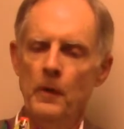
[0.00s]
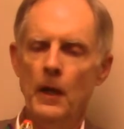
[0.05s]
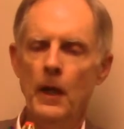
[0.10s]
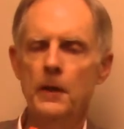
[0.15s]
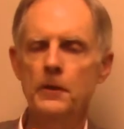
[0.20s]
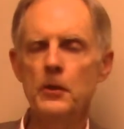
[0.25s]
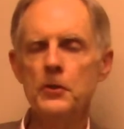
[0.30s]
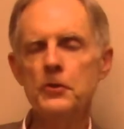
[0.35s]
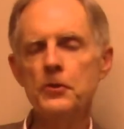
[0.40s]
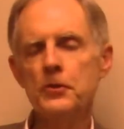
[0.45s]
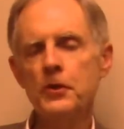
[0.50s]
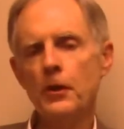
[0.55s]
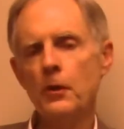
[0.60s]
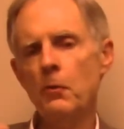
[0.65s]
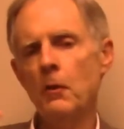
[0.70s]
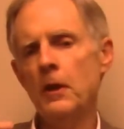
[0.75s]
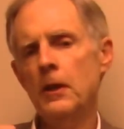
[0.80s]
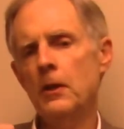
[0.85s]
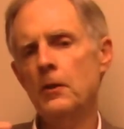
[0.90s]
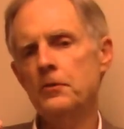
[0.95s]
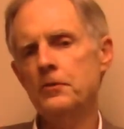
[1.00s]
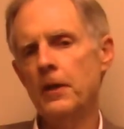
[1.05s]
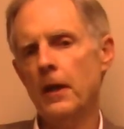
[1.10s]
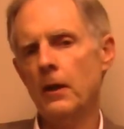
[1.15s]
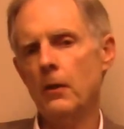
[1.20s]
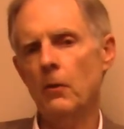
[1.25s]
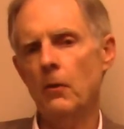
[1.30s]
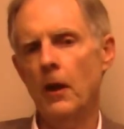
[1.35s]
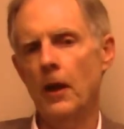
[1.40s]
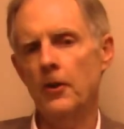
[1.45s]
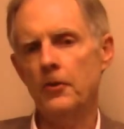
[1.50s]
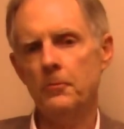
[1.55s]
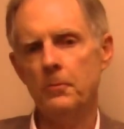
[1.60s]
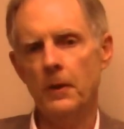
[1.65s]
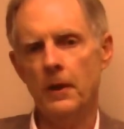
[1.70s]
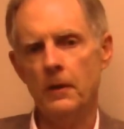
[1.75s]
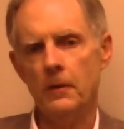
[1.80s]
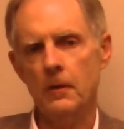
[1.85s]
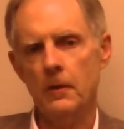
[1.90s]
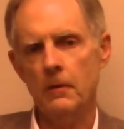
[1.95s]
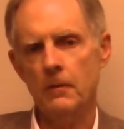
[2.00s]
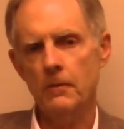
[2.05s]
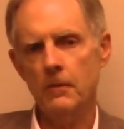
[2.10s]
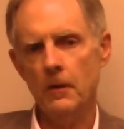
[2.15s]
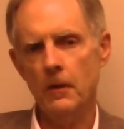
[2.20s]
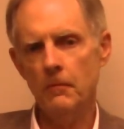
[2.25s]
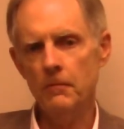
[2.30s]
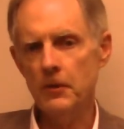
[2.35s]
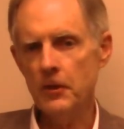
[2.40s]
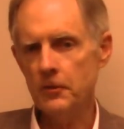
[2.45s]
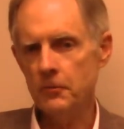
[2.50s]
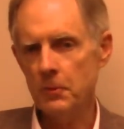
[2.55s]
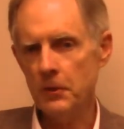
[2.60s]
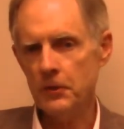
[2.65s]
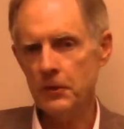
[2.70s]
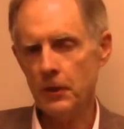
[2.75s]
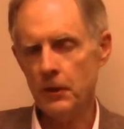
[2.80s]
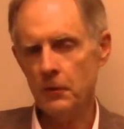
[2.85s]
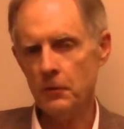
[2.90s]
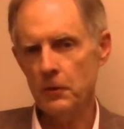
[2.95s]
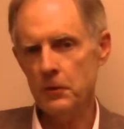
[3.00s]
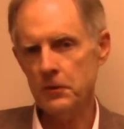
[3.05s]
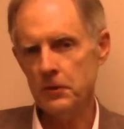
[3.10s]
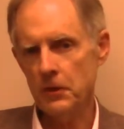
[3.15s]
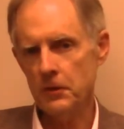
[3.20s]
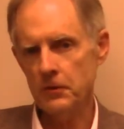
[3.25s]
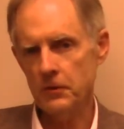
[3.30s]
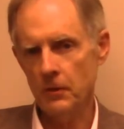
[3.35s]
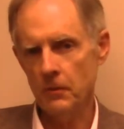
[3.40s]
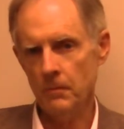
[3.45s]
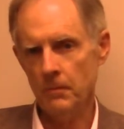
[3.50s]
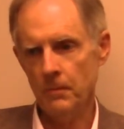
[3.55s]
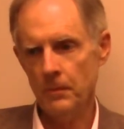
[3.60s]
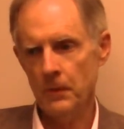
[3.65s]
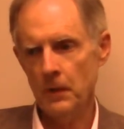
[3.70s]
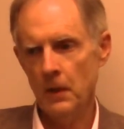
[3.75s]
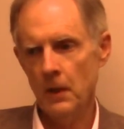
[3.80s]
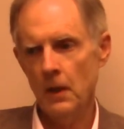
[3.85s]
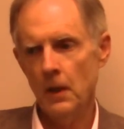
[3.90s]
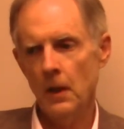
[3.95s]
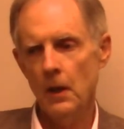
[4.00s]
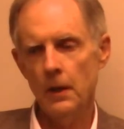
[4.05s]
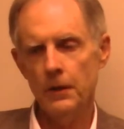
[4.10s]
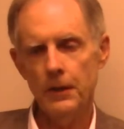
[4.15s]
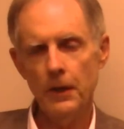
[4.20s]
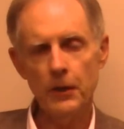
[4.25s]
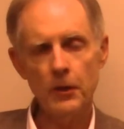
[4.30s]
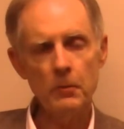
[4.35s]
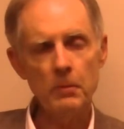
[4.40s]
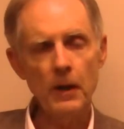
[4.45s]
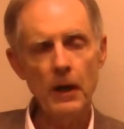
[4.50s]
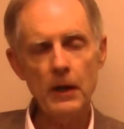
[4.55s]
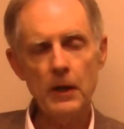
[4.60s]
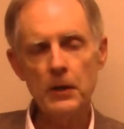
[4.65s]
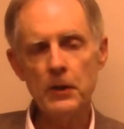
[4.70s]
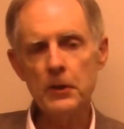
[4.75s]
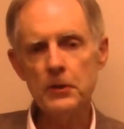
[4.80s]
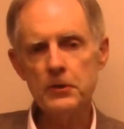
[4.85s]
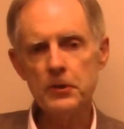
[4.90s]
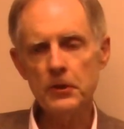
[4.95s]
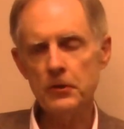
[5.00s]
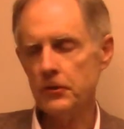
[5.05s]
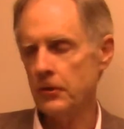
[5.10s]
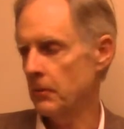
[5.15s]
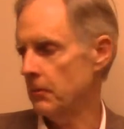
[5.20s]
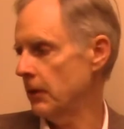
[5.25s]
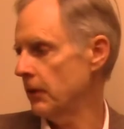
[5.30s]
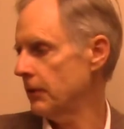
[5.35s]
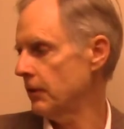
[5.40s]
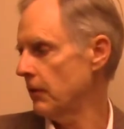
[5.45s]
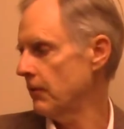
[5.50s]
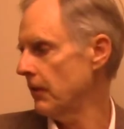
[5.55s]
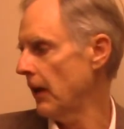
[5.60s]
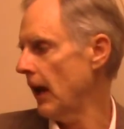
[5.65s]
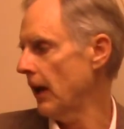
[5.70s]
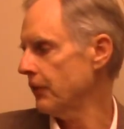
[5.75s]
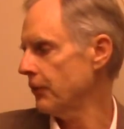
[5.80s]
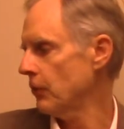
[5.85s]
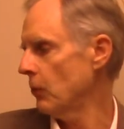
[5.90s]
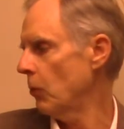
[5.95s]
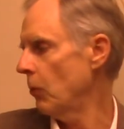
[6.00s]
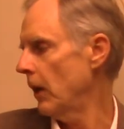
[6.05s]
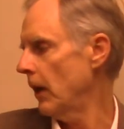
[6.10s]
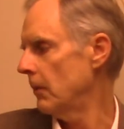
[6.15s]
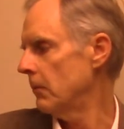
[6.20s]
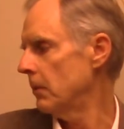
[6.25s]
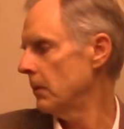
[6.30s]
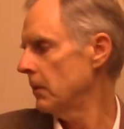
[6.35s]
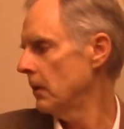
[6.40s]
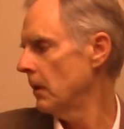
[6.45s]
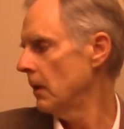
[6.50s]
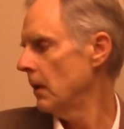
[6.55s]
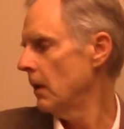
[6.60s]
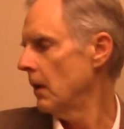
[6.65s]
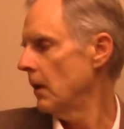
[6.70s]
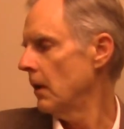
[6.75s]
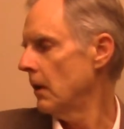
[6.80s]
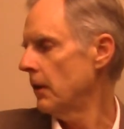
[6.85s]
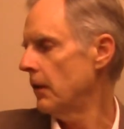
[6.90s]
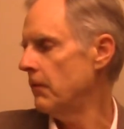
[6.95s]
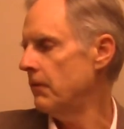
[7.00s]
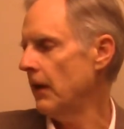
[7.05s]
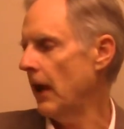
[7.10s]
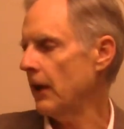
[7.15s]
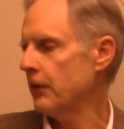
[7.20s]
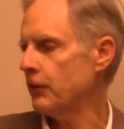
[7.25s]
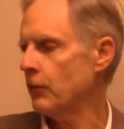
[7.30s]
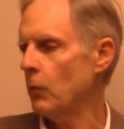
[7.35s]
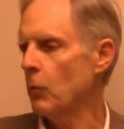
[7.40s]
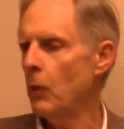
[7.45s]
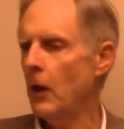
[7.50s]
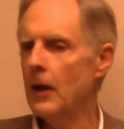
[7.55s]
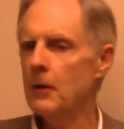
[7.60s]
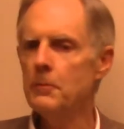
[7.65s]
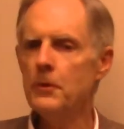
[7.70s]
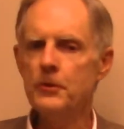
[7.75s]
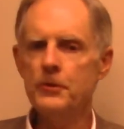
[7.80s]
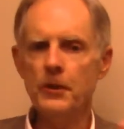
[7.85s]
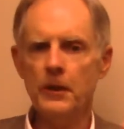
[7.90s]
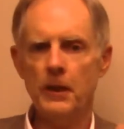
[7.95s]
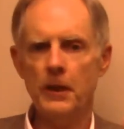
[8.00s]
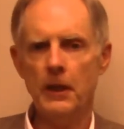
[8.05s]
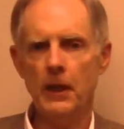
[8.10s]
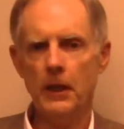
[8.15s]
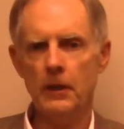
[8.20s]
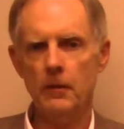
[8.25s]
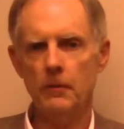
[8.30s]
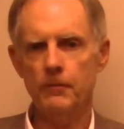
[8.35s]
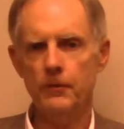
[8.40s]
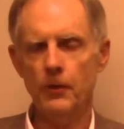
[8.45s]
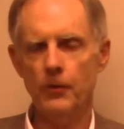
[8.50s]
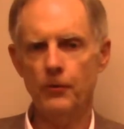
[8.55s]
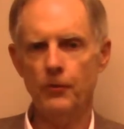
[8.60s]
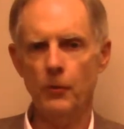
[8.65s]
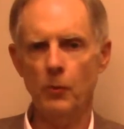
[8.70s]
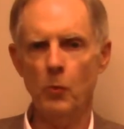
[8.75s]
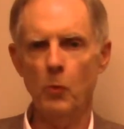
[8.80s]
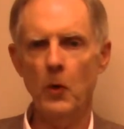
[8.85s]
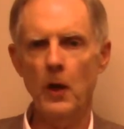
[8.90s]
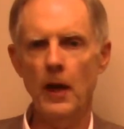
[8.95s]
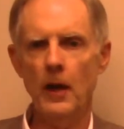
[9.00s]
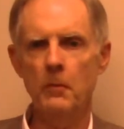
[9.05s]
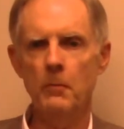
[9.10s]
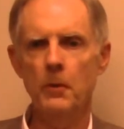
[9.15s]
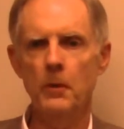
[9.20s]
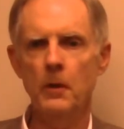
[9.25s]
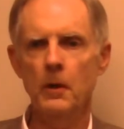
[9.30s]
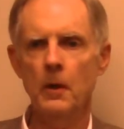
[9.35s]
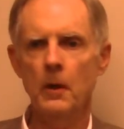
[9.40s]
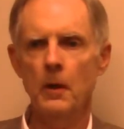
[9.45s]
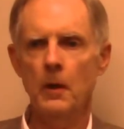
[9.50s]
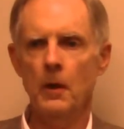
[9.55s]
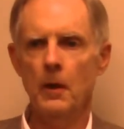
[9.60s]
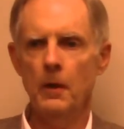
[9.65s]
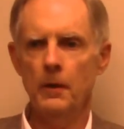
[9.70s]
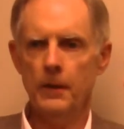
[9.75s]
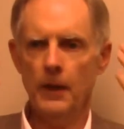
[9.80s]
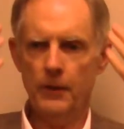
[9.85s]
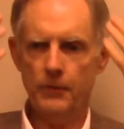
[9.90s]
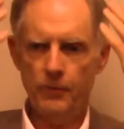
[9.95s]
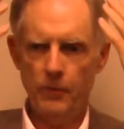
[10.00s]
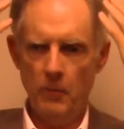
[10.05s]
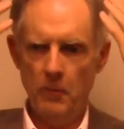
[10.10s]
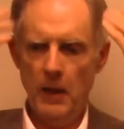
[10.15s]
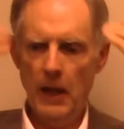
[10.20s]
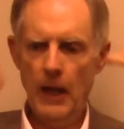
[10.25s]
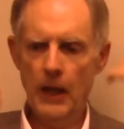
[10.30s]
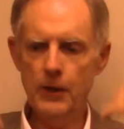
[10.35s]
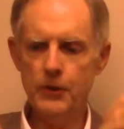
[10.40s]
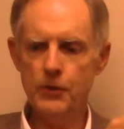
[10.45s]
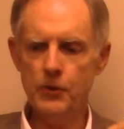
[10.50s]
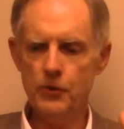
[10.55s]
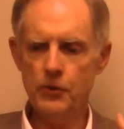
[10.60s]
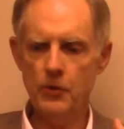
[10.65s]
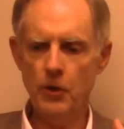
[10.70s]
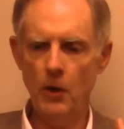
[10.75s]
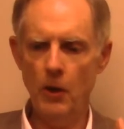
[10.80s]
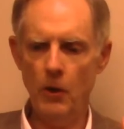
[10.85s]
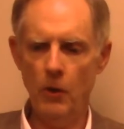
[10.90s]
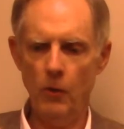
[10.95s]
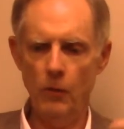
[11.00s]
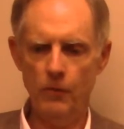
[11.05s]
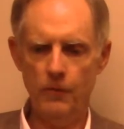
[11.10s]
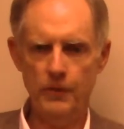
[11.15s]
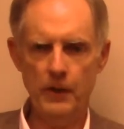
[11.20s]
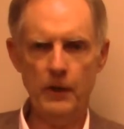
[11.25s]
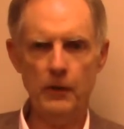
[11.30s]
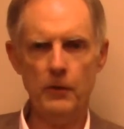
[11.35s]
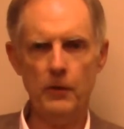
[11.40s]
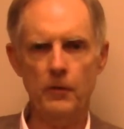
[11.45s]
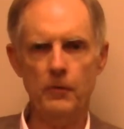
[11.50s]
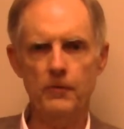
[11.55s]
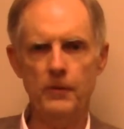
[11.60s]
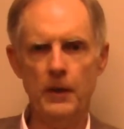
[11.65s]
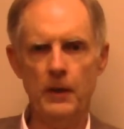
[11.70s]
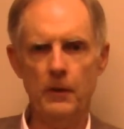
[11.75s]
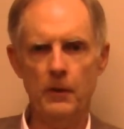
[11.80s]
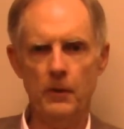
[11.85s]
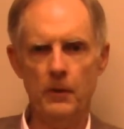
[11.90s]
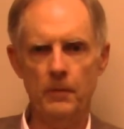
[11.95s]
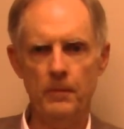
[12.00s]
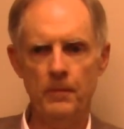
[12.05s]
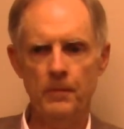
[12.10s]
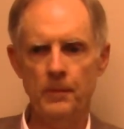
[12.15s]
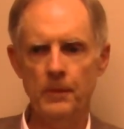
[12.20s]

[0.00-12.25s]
And this is the craniosacral aspect of this particular system. The other part of the system is the fascial web. The fascial web is a connective tissue web that's from head to toe, finger to finger.